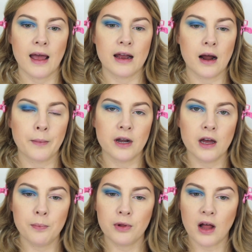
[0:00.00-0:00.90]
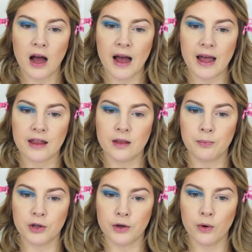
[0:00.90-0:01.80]
and I'm going to apply the
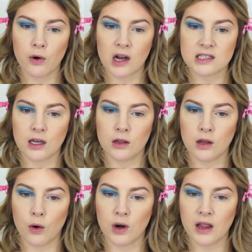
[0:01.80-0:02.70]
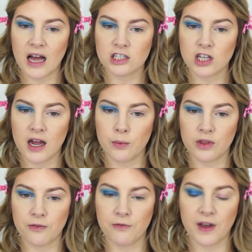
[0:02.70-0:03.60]
blue across the lower lash line
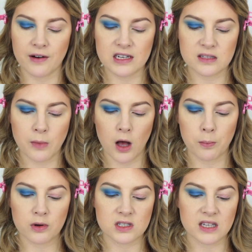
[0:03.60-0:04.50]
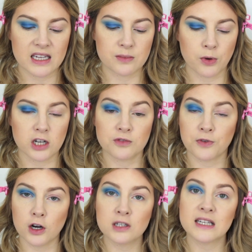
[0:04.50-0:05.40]
with a very small precise brush
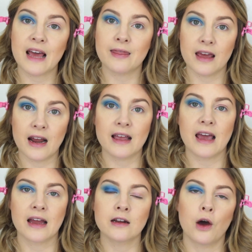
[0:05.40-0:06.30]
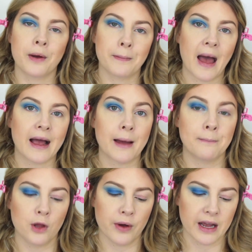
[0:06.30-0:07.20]
first, and then again going back
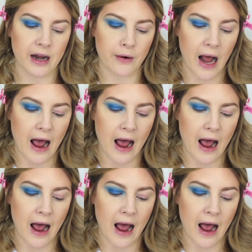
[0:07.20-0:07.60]
and blowing it out